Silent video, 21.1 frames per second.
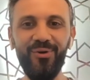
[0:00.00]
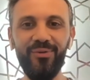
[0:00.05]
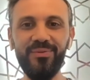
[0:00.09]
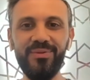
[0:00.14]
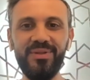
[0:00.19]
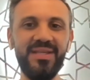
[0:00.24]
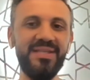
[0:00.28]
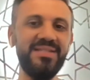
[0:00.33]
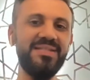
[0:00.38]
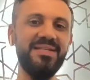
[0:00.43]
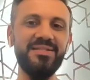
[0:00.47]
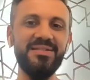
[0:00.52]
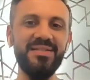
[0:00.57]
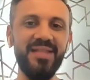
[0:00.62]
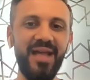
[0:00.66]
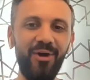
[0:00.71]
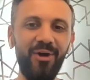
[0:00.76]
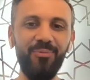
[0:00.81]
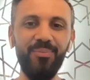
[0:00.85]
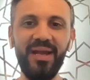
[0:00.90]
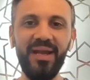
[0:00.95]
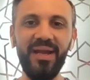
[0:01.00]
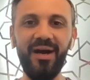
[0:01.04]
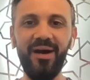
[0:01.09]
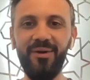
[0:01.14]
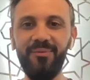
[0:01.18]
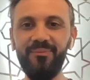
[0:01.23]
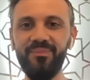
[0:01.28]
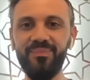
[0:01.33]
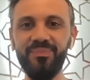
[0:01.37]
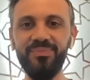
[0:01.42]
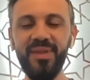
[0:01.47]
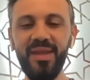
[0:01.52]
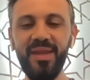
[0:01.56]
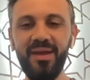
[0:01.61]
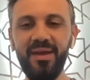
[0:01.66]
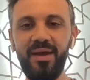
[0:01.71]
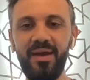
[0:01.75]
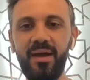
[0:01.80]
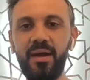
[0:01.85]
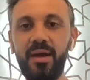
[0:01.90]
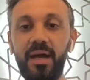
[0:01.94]
This is now become.
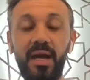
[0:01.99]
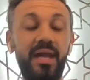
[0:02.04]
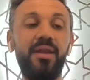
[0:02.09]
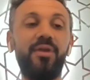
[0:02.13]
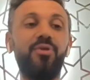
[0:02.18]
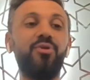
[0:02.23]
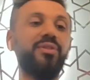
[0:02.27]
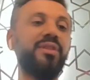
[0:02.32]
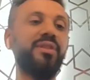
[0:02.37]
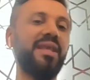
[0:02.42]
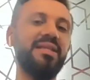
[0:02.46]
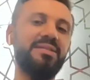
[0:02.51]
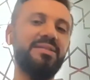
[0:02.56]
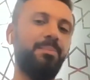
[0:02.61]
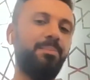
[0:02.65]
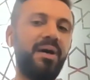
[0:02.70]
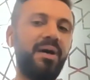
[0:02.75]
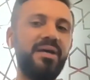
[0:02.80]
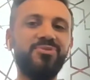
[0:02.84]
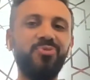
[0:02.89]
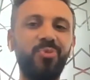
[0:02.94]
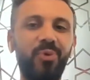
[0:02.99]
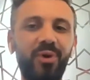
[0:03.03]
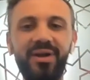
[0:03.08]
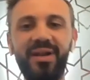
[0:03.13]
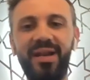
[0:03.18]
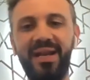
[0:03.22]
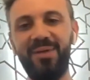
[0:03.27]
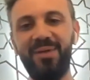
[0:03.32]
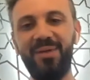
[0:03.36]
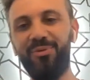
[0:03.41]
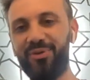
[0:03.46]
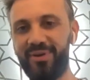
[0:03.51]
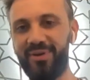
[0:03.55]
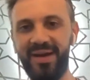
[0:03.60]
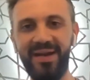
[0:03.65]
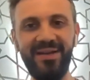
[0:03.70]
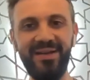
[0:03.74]
I don't think it's a buzzword anymore, right?